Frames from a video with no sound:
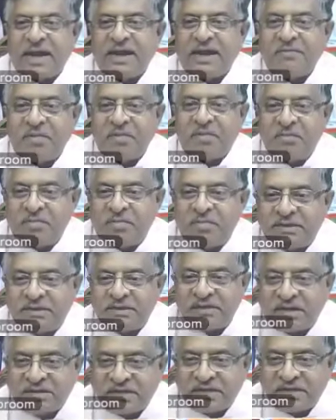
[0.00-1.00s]
I remember
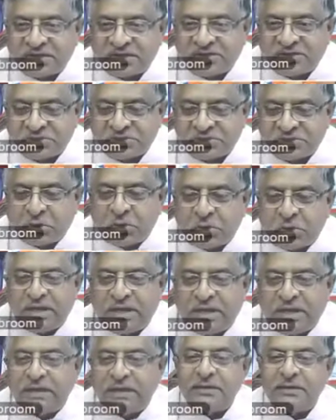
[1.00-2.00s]
the Aadhaar
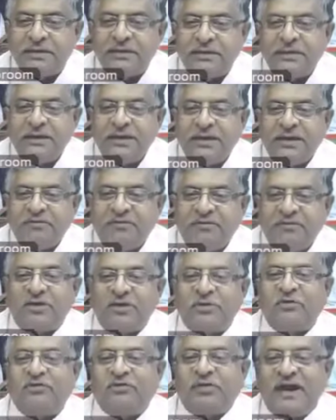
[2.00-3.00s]
story. We
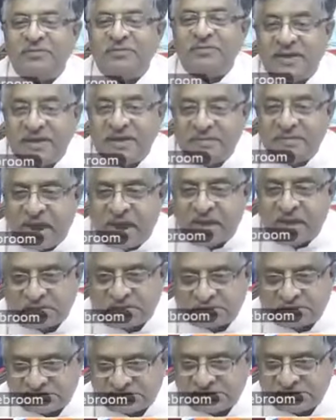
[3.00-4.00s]
had to fight many
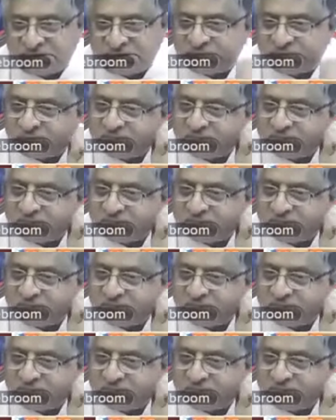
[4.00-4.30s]
battles.